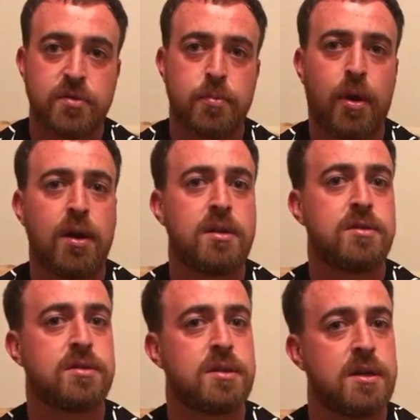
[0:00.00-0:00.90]
So
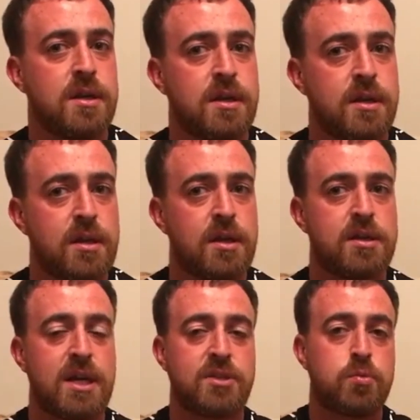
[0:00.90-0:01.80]
Apollon's
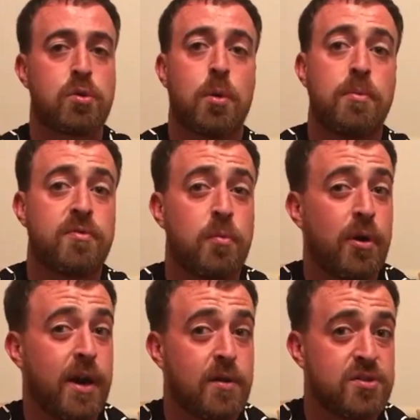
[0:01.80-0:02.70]
chances were coming from
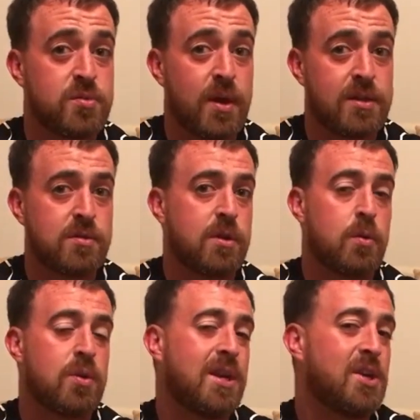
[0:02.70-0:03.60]
wide areas as well, so
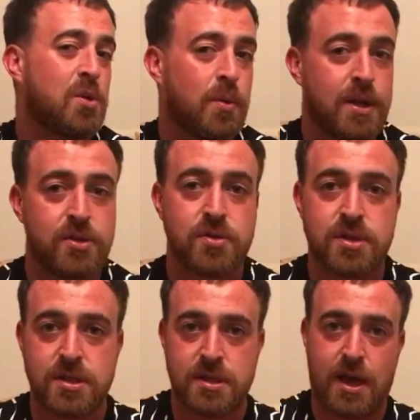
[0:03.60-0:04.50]
they were equally
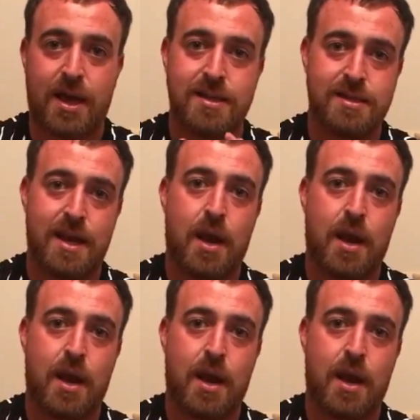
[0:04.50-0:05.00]
just as, as